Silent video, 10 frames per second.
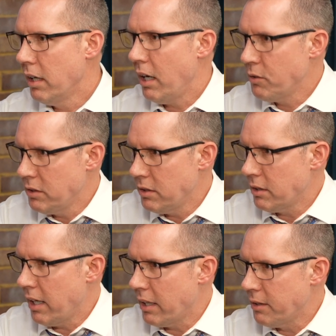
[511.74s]
How has it
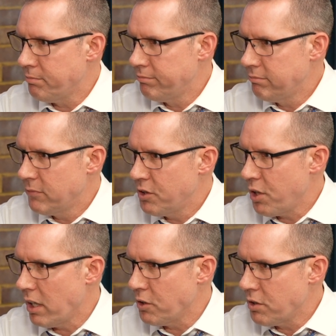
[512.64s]
kind of
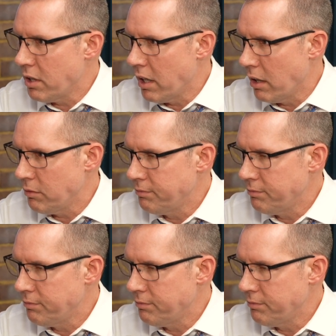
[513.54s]
changed to now?